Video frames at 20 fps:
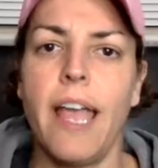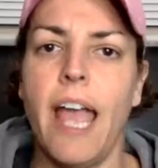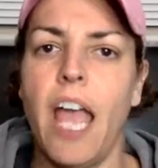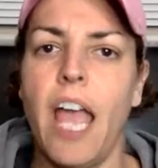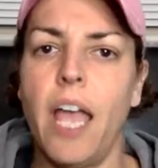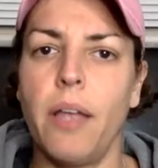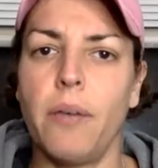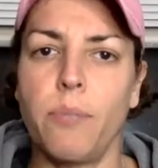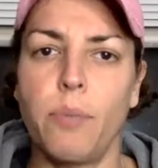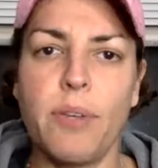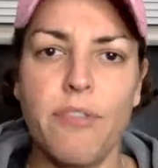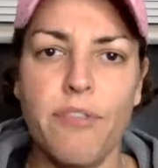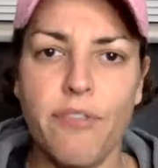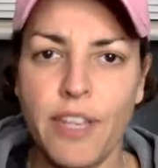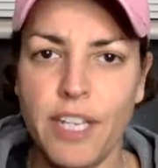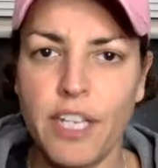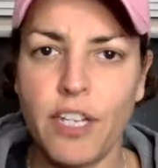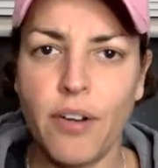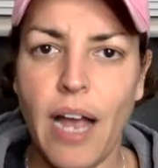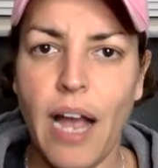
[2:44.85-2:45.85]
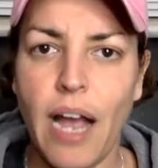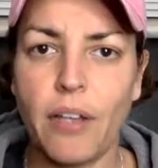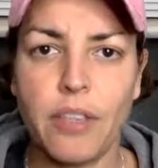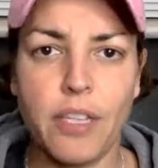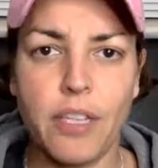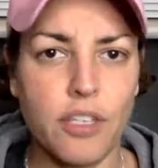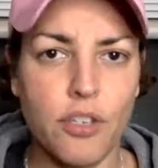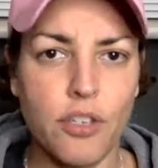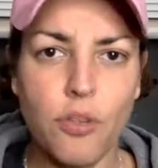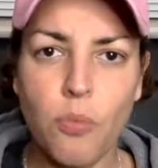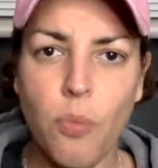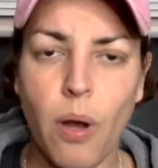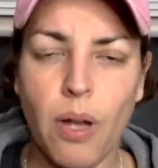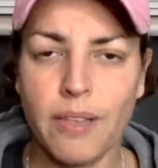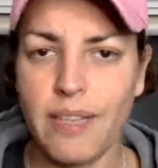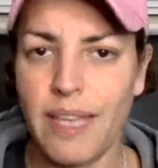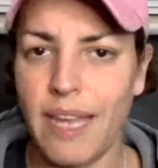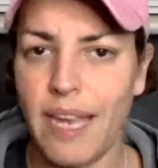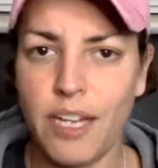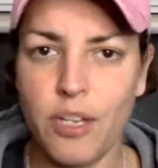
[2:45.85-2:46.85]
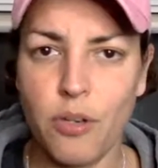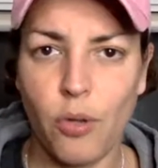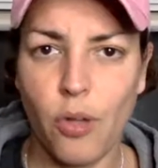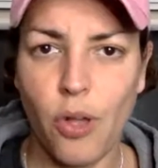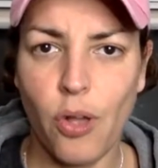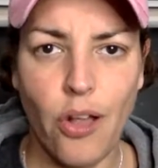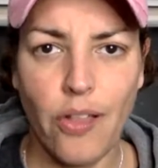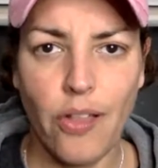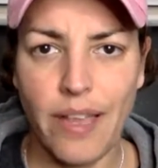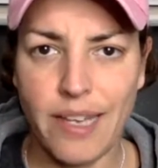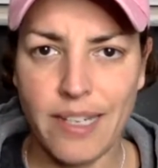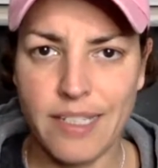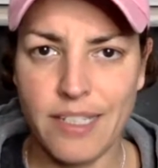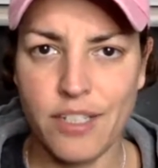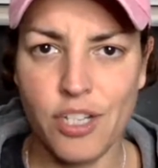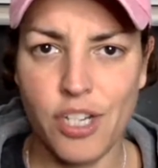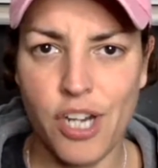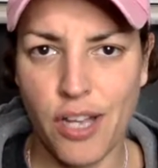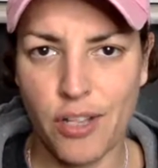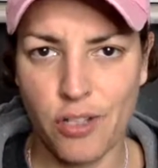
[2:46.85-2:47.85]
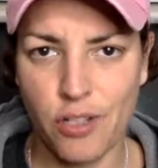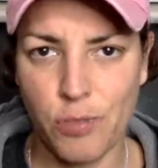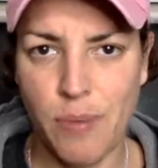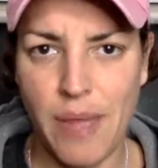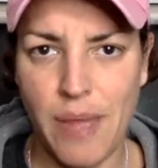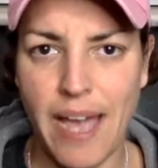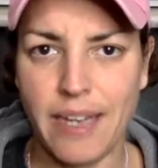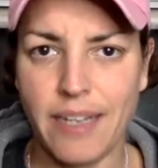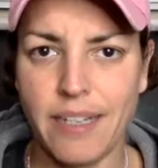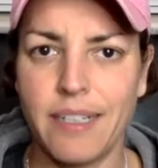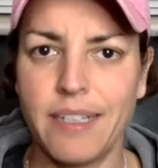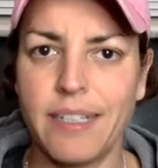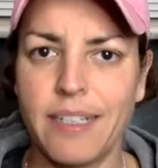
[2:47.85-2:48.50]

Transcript: and we figure out that you want the annual All Access Challenge Pack,